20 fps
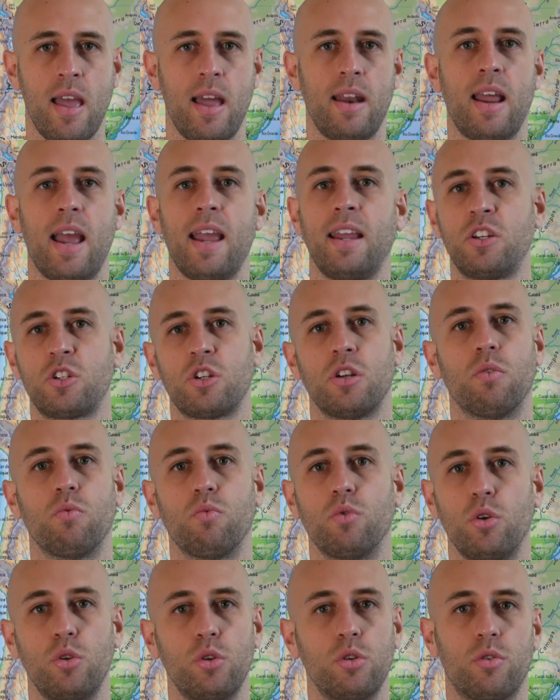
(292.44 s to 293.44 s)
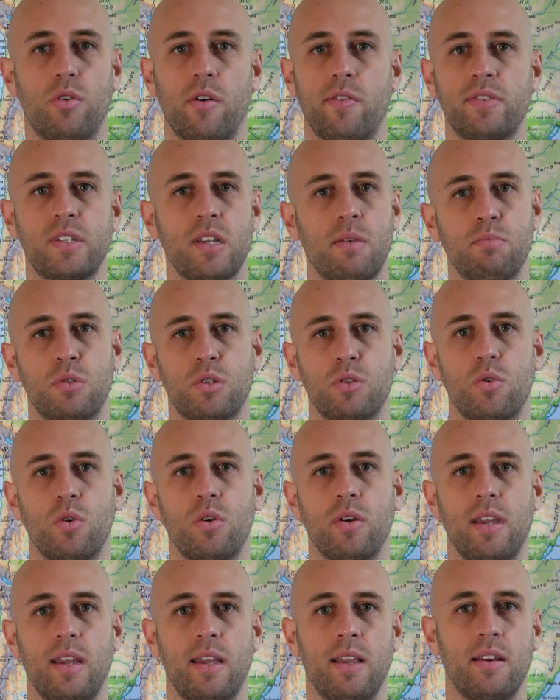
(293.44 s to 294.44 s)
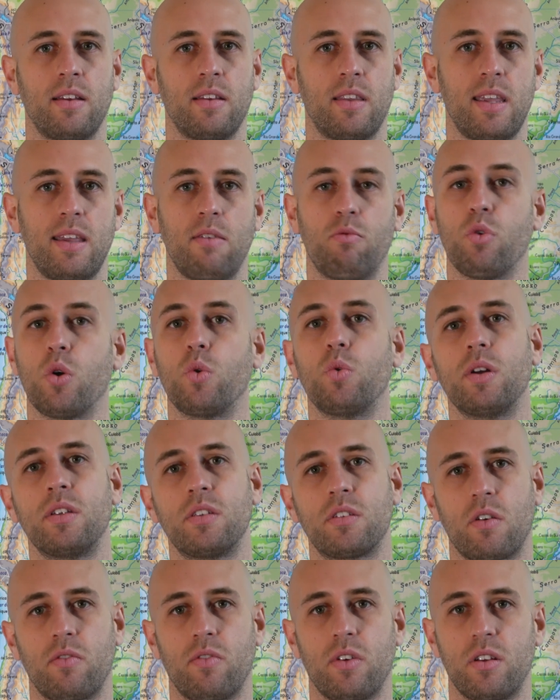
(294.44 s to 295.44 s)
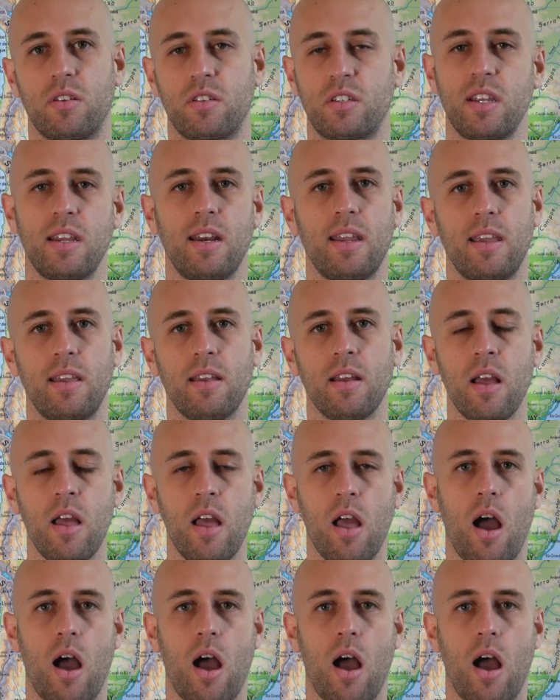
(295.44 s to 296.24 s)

an ancient ruler of some sort in the ruins of a city,